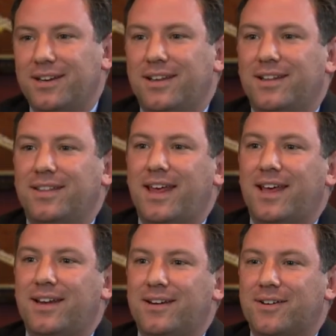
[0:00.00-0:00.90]
and
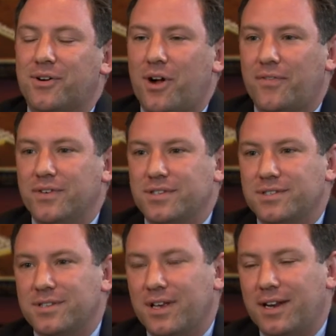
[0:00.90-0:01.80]
then her
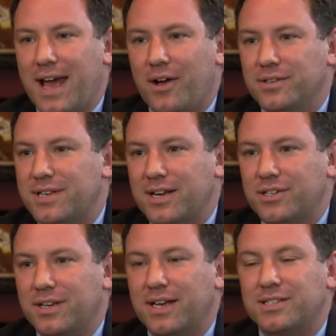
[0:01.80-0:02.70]
office now is
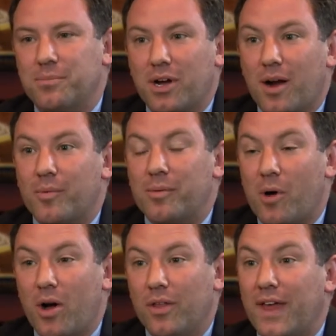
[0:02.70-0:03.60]
actually next to Montgomery
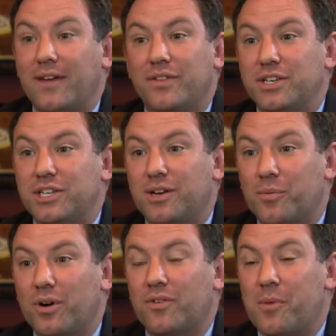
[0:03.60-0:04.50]
Mall. Thankfully, she can
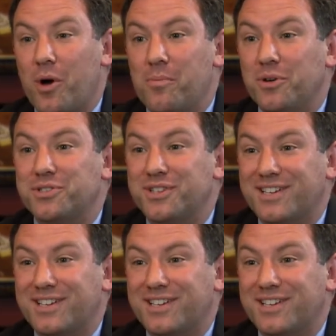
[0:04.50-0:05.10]
work from home most of the